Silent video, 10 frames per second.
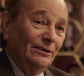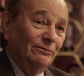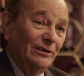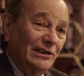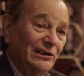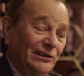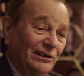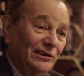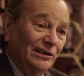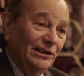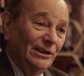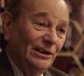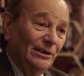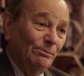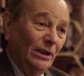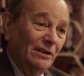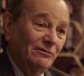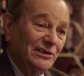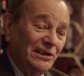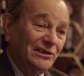resistant, uh,
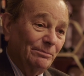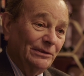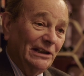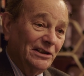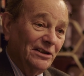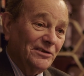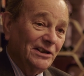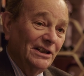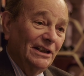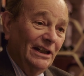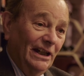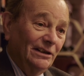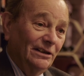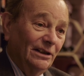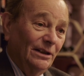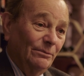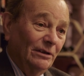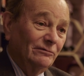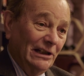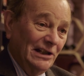blight resistant potatoes in, uh,
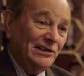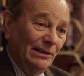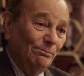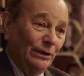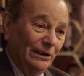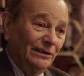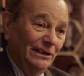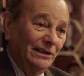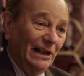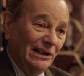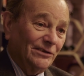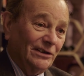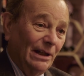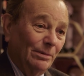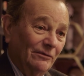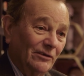released in Britain in the next couple